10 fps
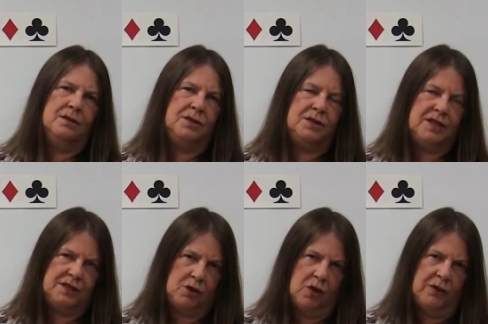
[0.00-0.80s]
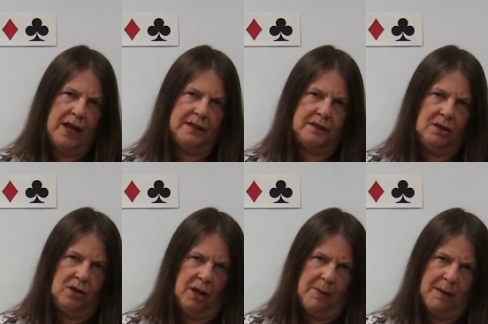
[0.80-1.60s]
to discard that
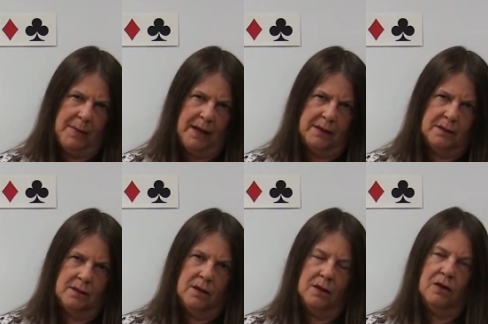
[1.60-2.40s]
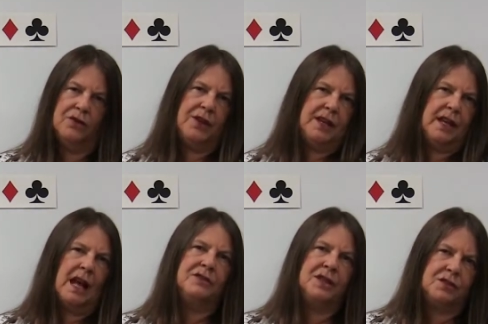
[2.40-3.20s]
club, I bet. Or thinking
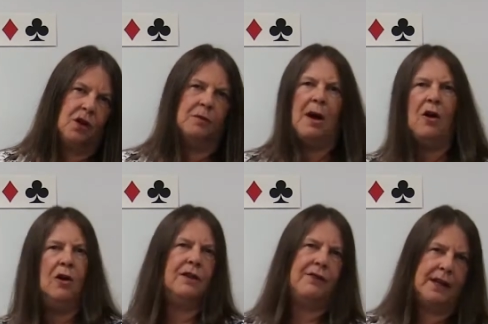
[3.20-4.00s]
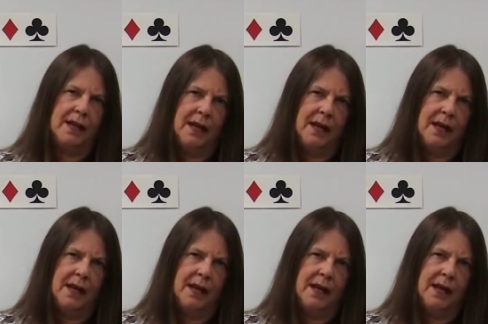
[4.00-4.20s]
I'll discard my heart if I